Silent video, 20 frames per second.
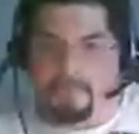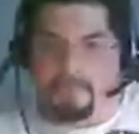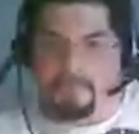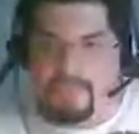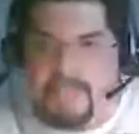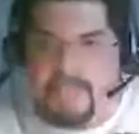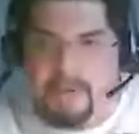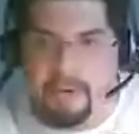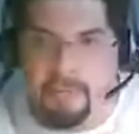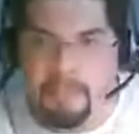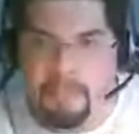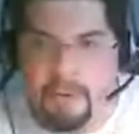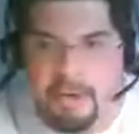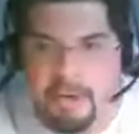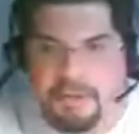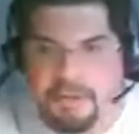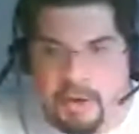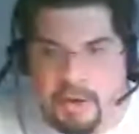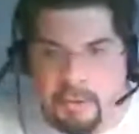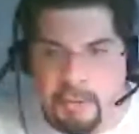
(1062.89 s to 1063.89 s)
tear apart
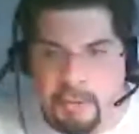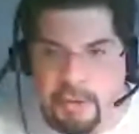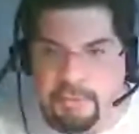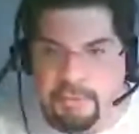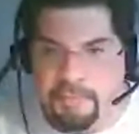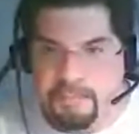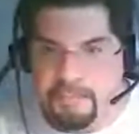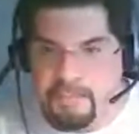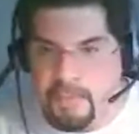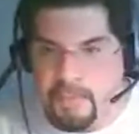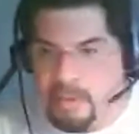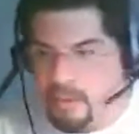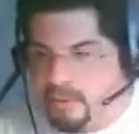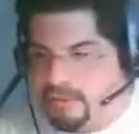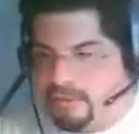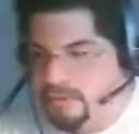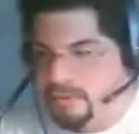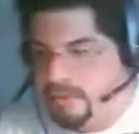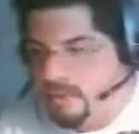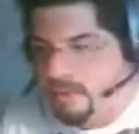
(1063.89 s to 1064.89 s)
his armor
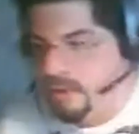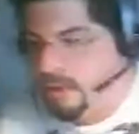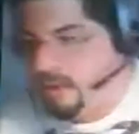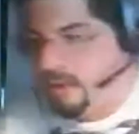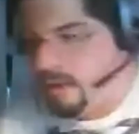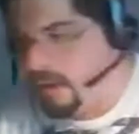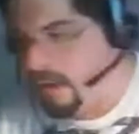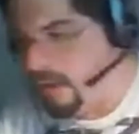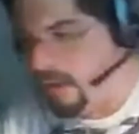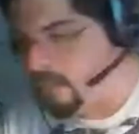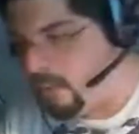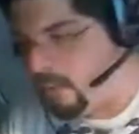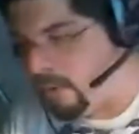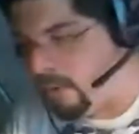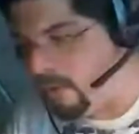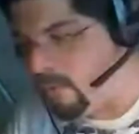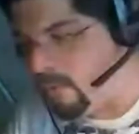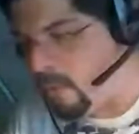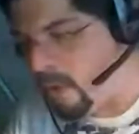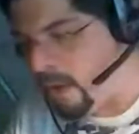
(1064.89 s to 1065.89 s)
because a roll
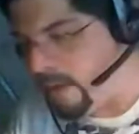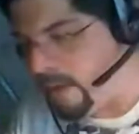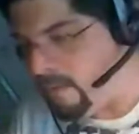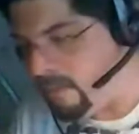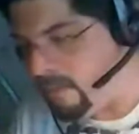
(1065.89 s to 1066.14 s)
of 1